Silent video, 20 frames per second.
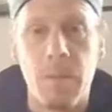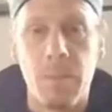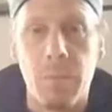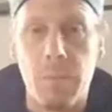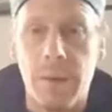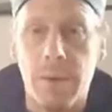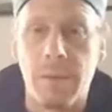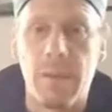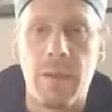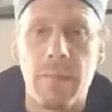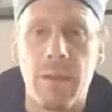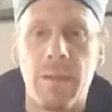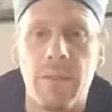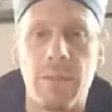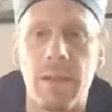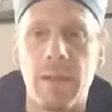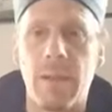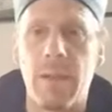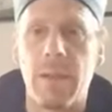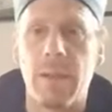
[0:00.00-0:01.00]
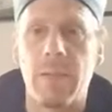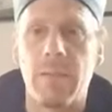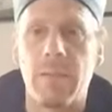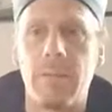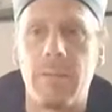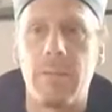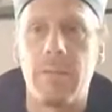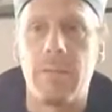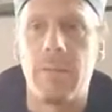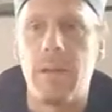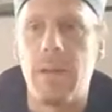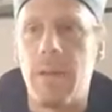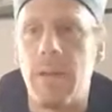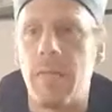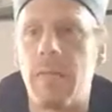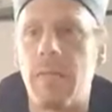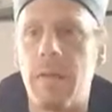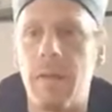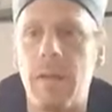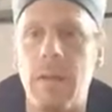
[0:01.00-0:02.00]
Practice every day.
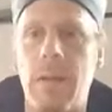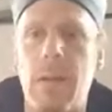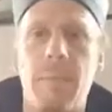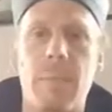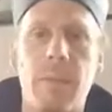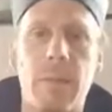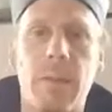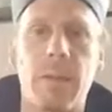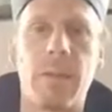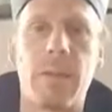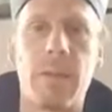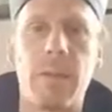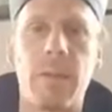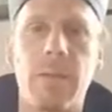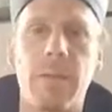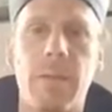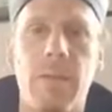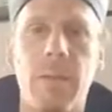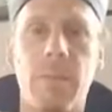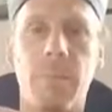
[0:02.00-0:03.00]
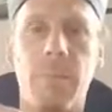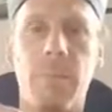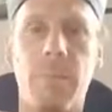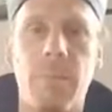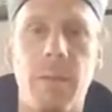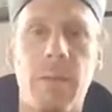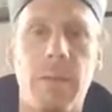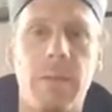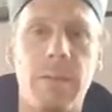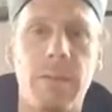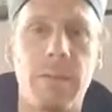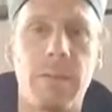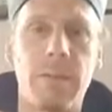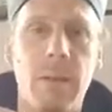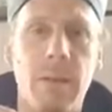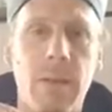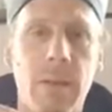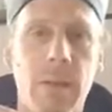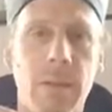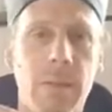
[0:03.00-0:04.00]
Every day practice brings
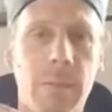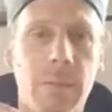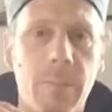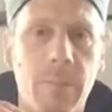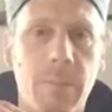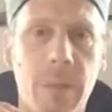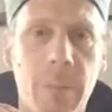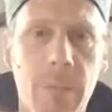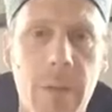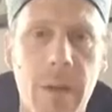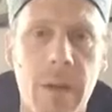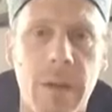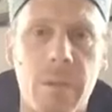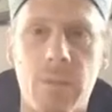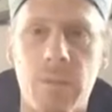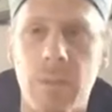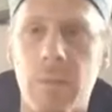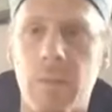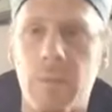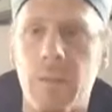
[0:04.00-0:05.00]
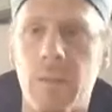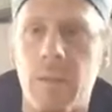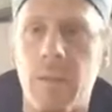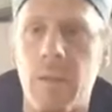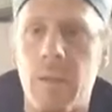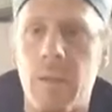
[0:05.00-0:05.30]
the benefits.